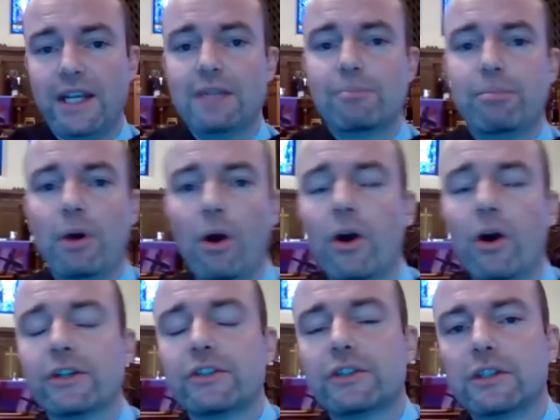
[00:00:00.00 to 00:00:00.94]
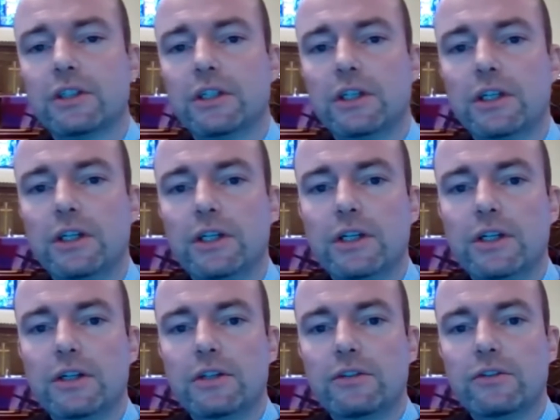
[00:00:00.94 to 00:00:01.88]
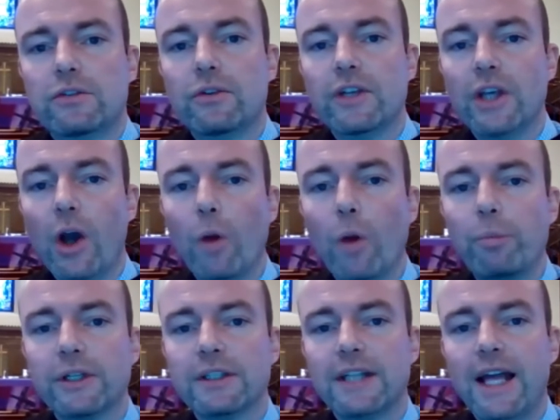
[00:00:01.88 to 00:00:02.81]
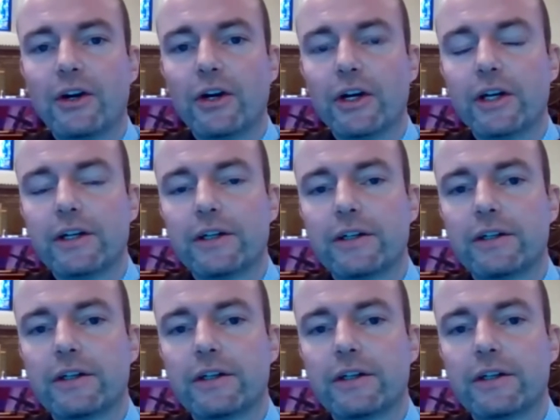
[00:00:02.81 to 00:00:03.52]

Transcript: in part to the open letter